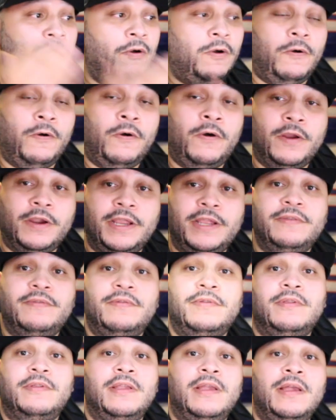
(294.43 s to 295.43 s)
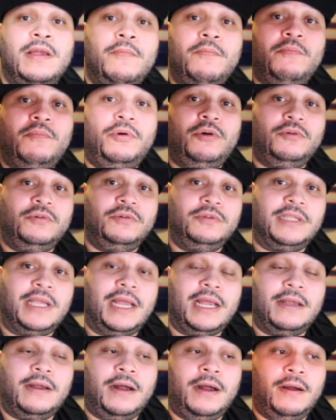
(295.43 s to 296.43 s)
on it,
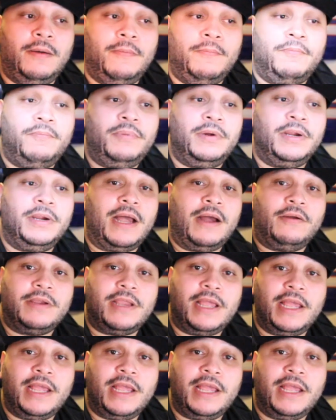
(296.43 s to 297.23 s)
put out